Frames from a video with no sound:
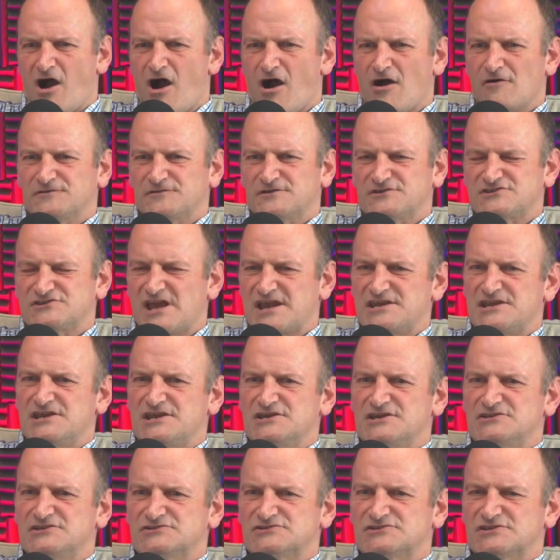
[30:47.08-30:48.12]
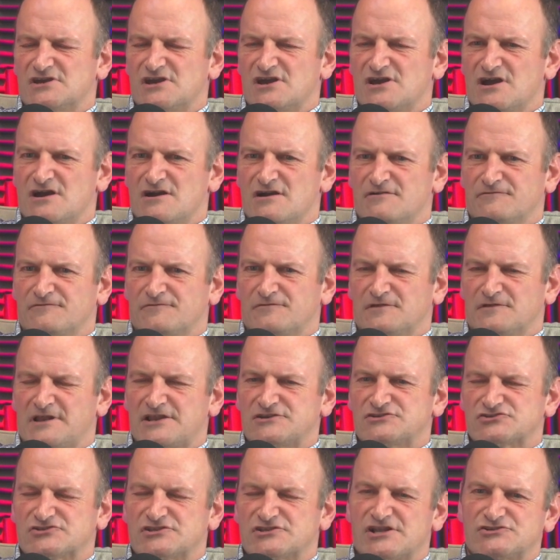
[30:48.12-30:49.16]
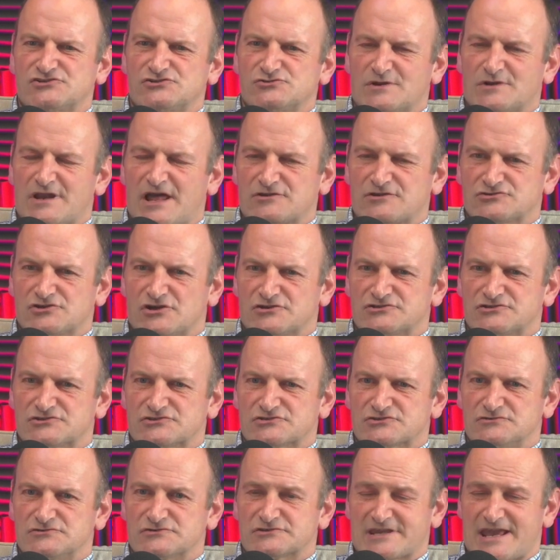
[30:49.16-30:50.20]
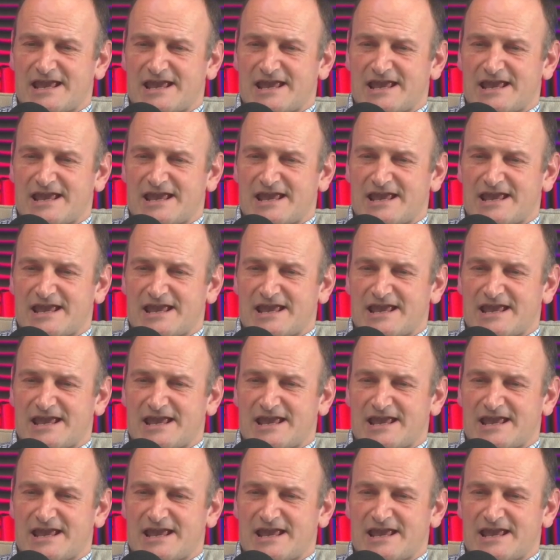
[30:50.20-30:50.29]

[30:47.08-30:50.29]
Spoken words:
After 10 years of legislation to allow charter schools,